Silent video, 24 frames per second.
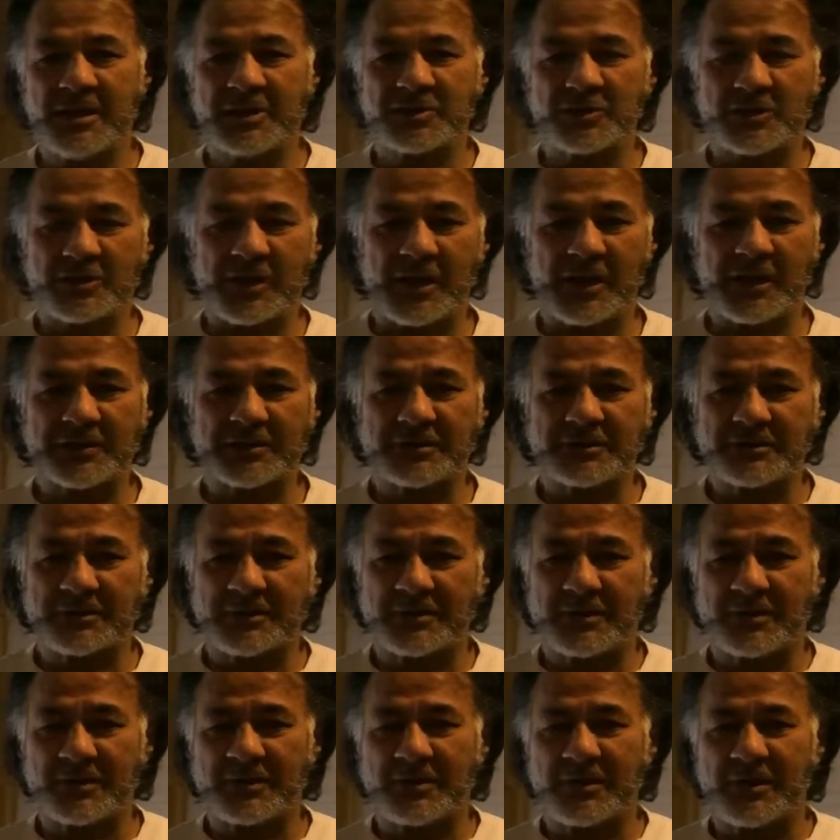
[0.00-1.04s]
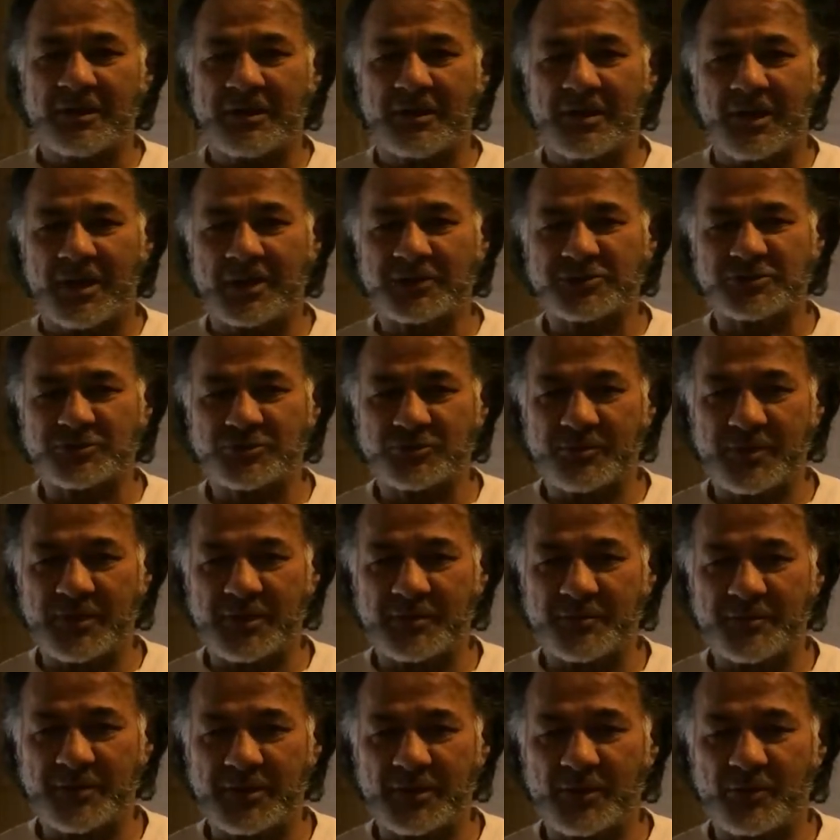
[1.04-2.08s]
Tonight, as you may
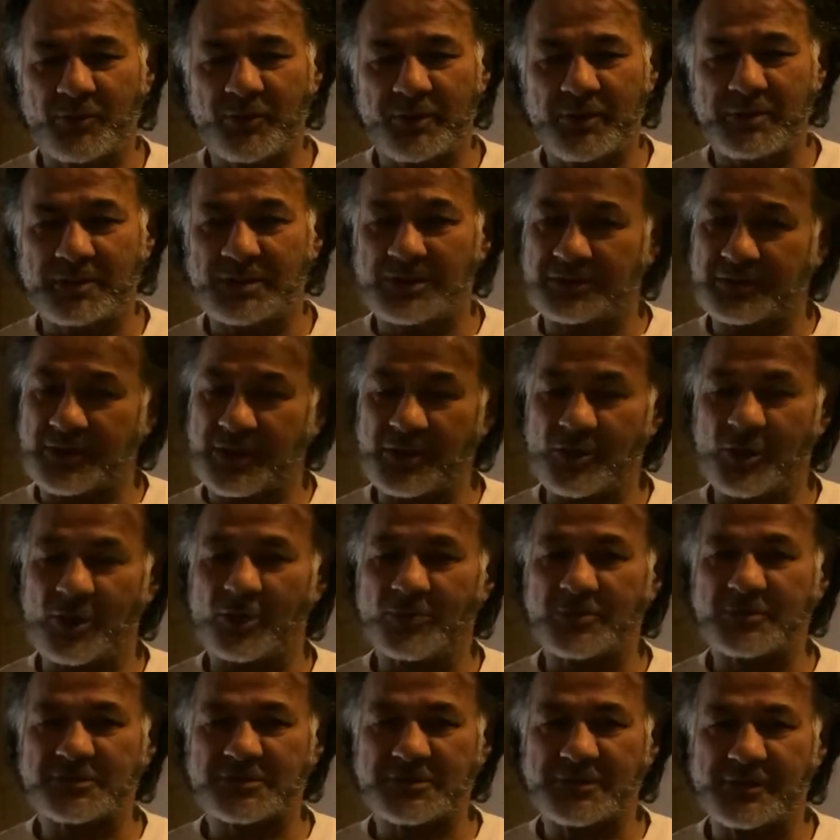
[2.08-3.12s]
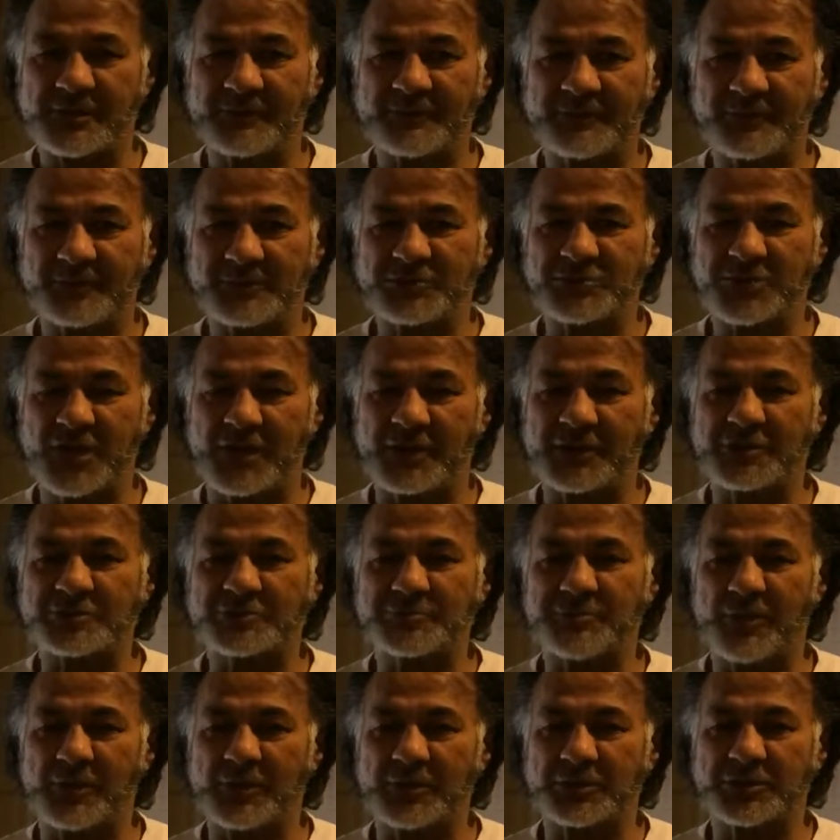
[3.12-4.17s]
be aware, that I always love to challenge
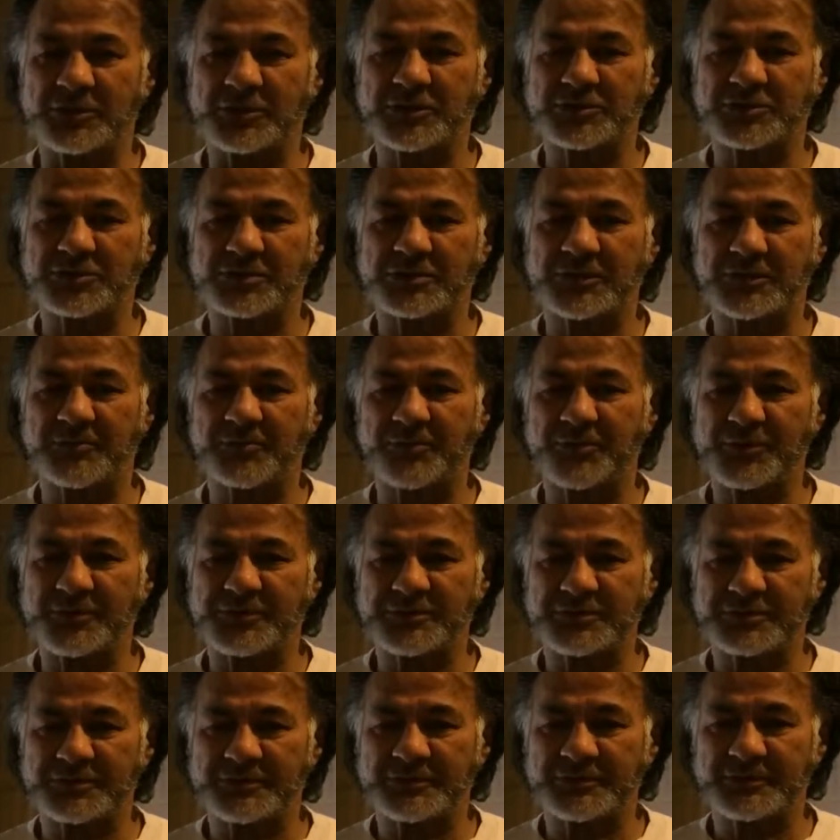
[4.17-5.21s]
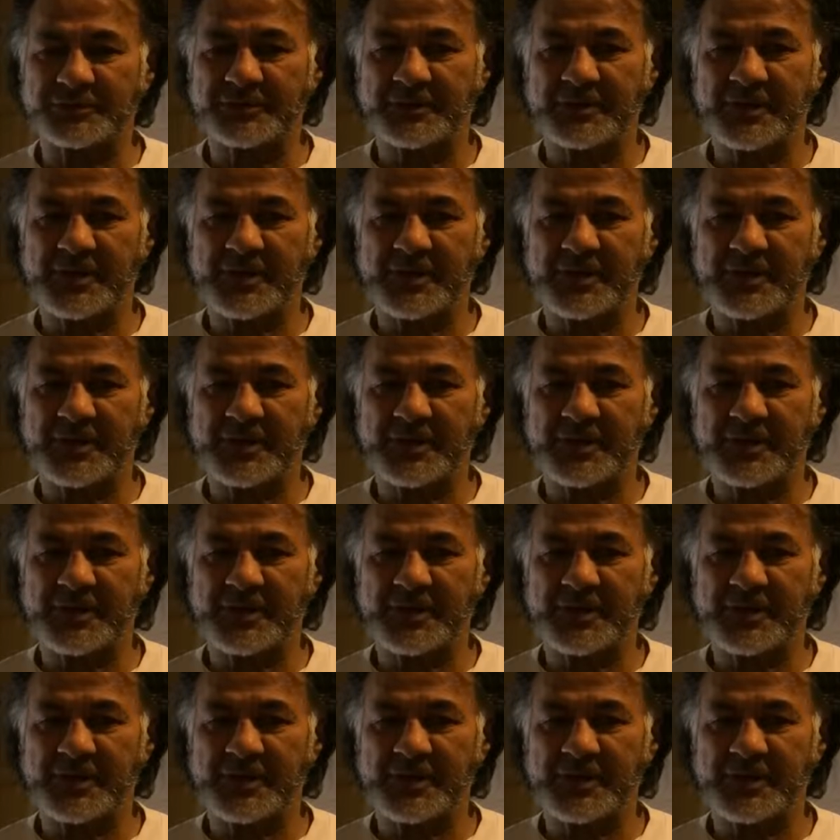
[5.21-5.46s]
politicians and preachers.